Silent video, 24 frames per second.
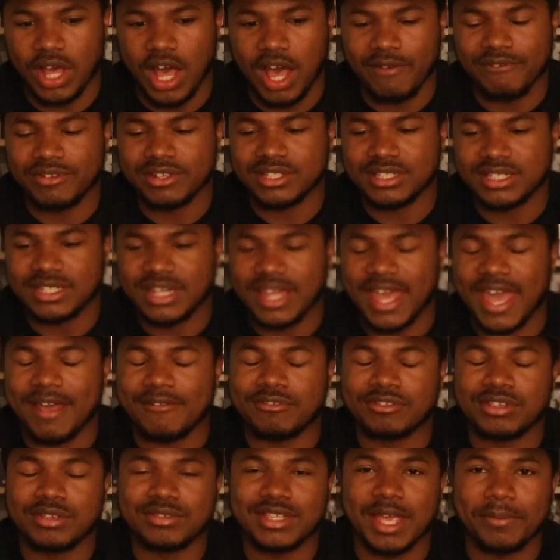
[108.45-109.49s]
Obviously they
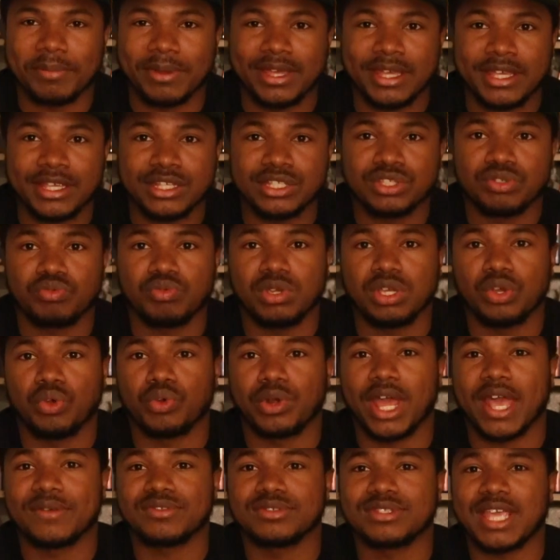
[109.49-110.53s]
have some type of history
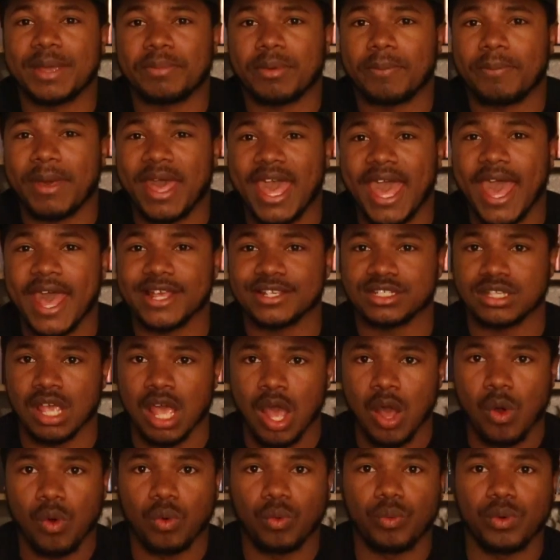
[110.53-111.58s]
or they have some type of past
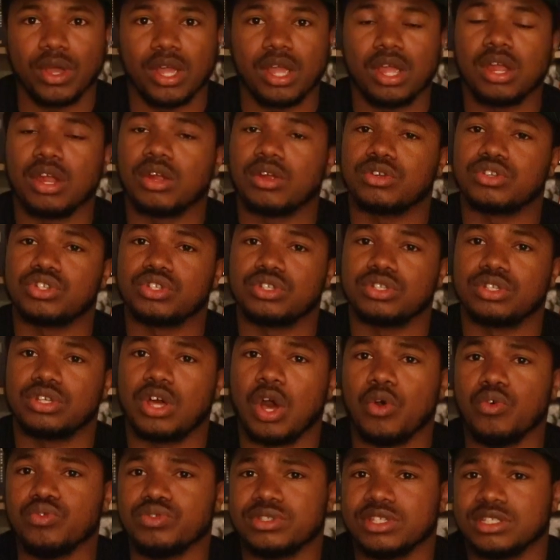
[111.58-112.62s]
where
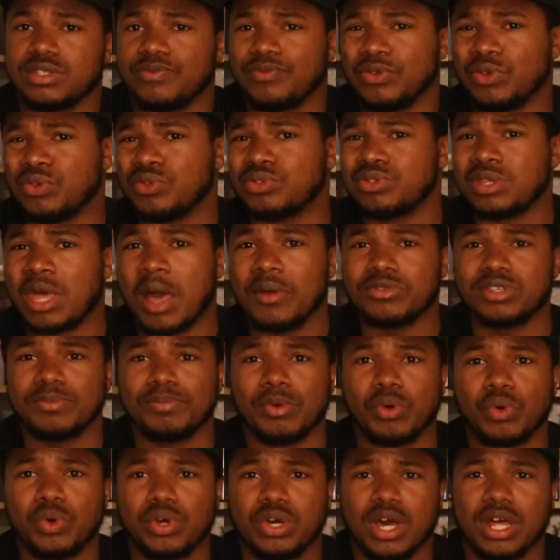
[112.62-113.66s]
Ghost just feel
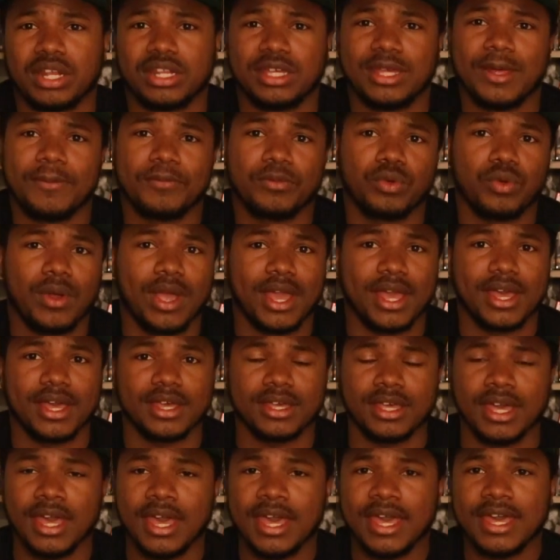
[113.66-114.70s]
comfortable calling him
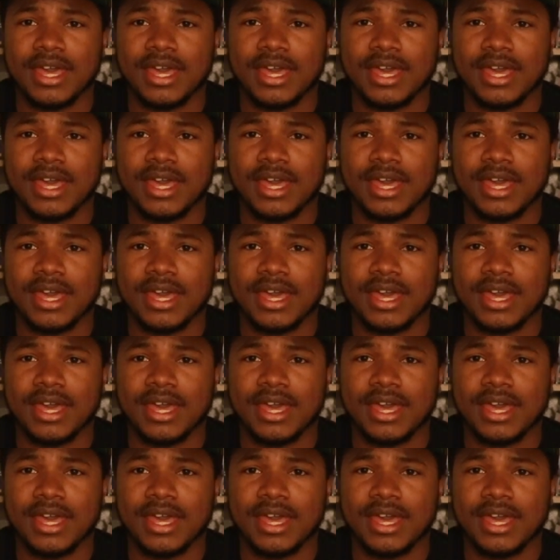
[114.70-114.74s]
Greg